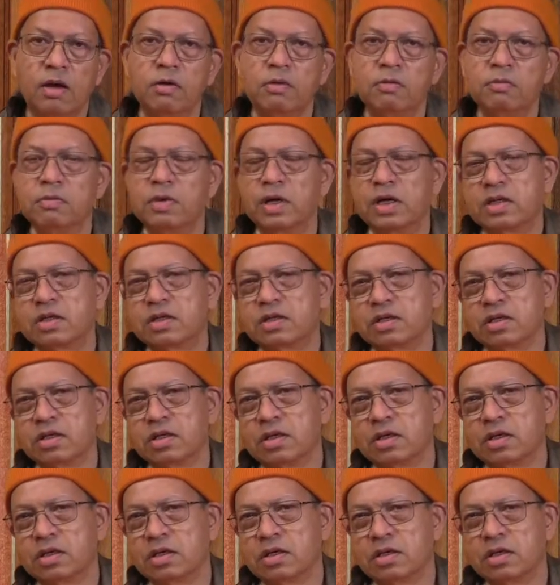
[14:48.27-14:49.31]
But
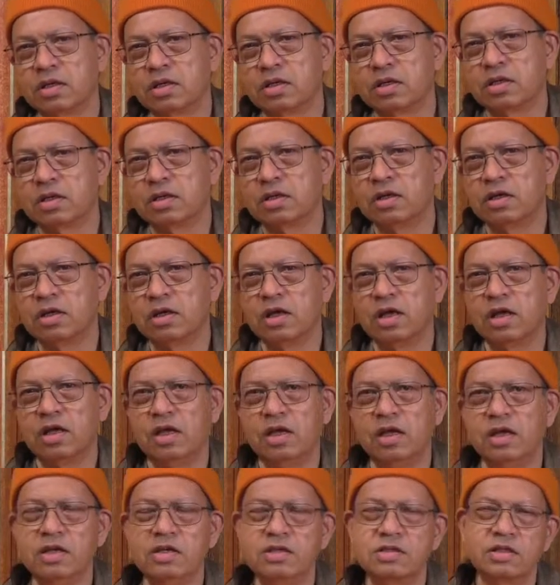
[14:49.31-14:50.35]

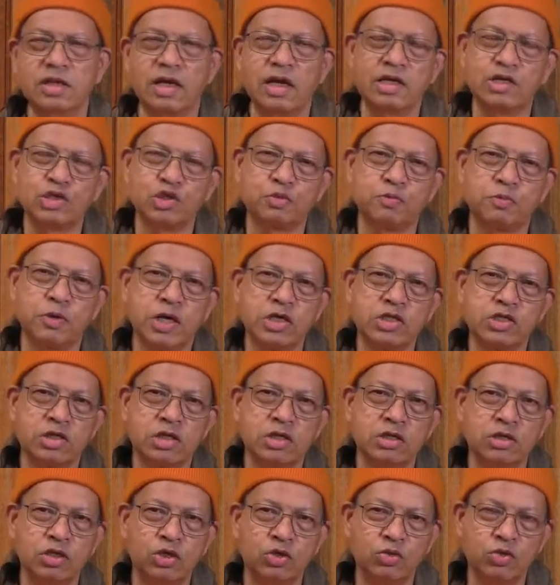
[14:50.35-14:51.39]
his
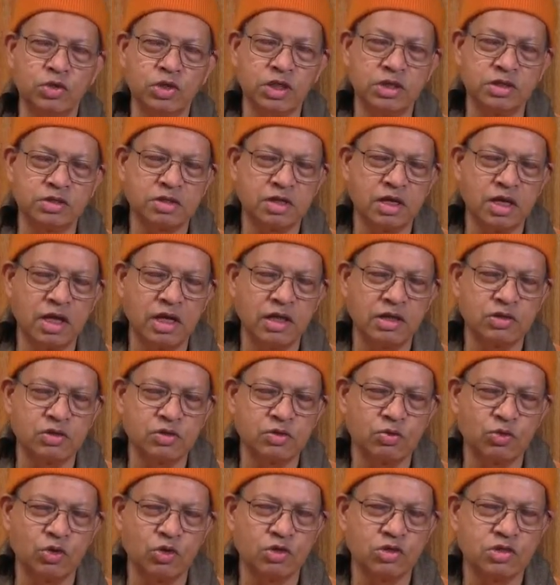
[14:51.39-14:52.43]
expression during the trance
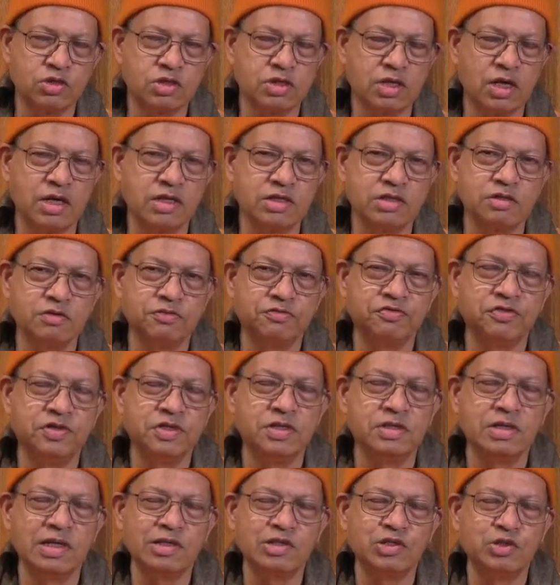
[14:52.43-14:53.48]
was as if
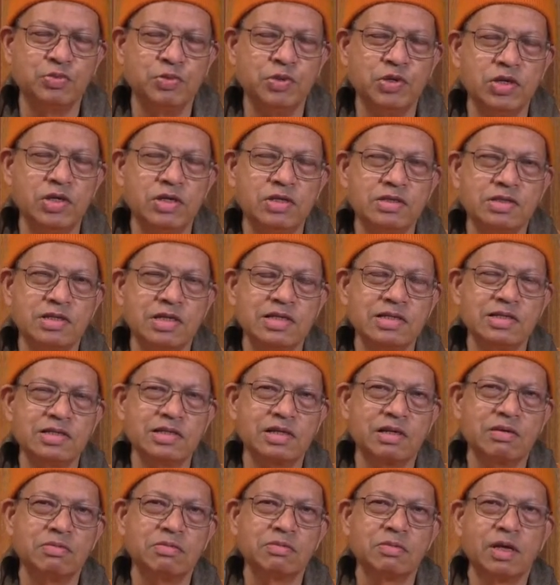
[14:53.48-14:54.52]
he's experiencing
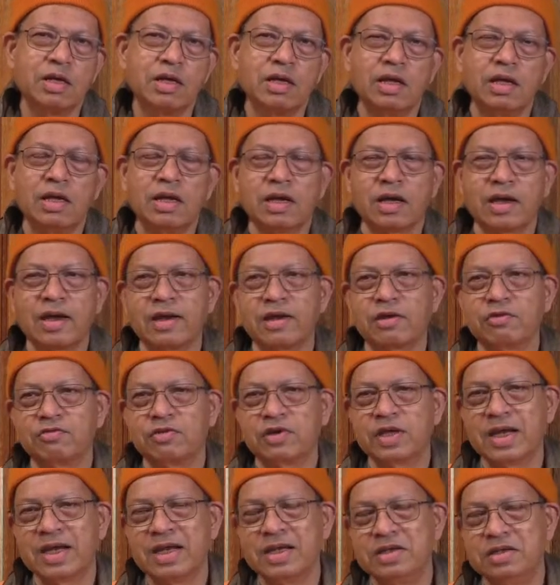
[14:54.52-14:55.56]
some kind of
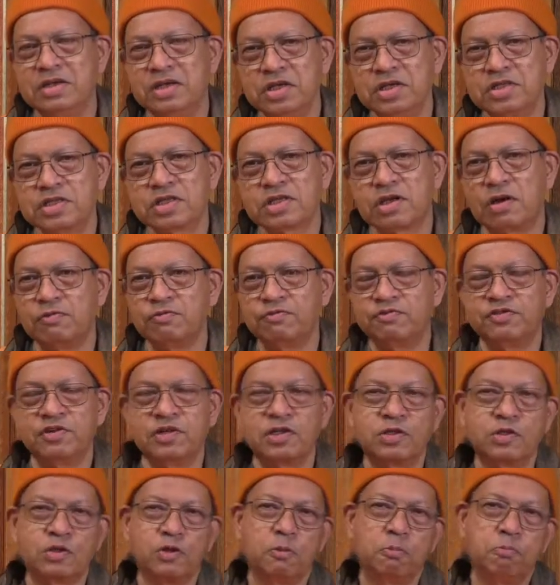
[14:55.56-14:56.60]
great
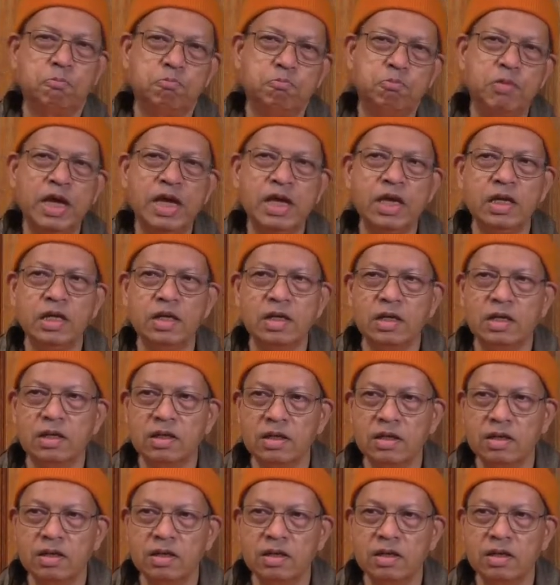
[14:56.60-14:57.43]
discomfort or pain.